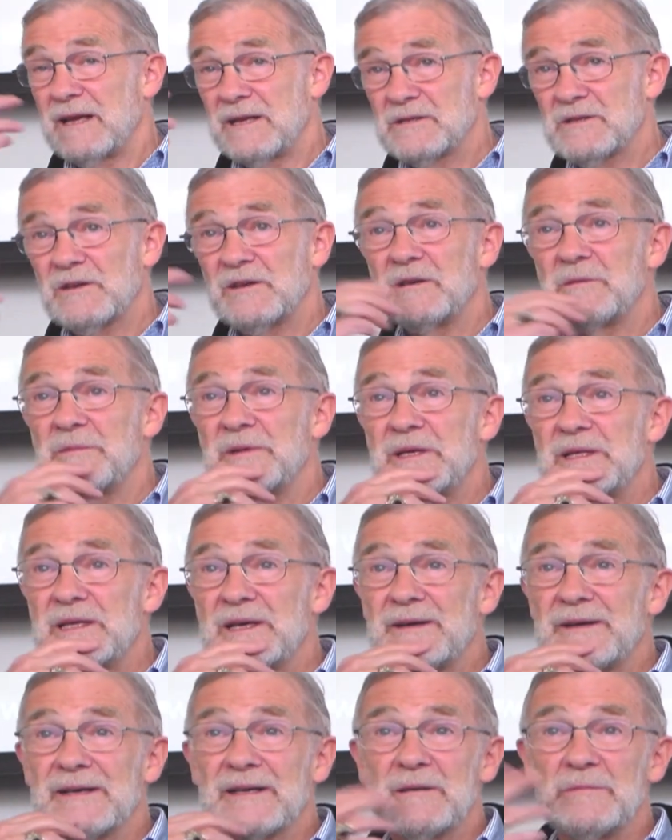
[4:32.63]
Anne's going to be
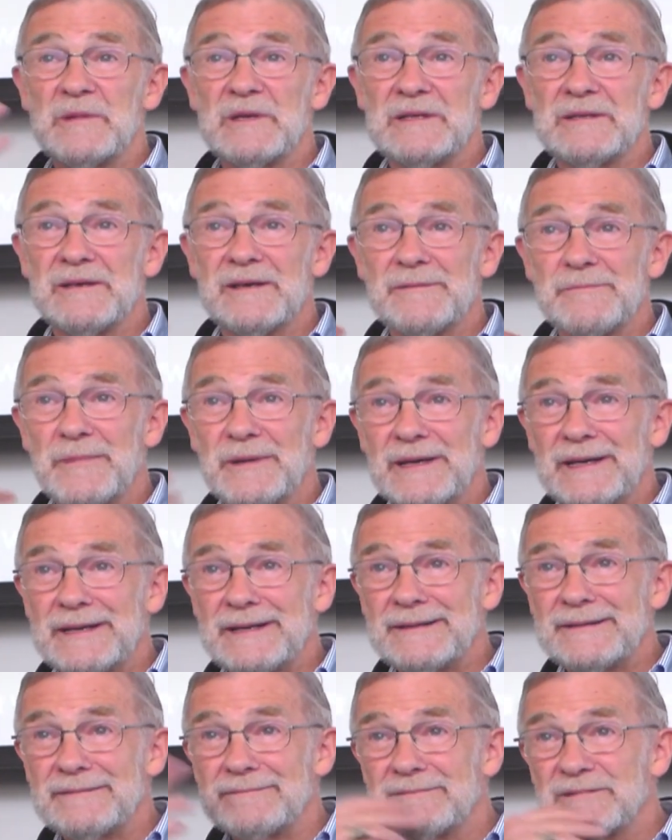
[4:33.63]
there. I'm going to be there
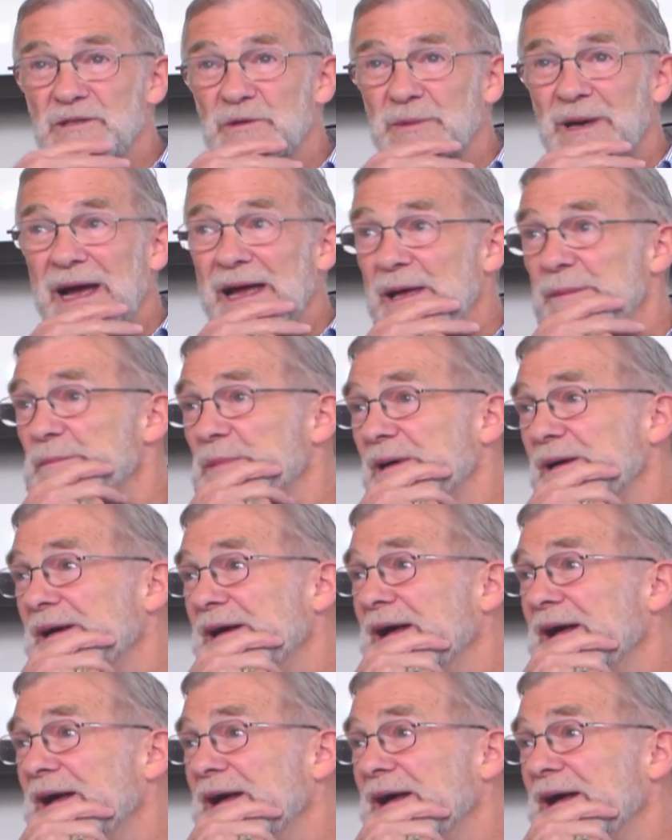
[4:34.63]
by Skype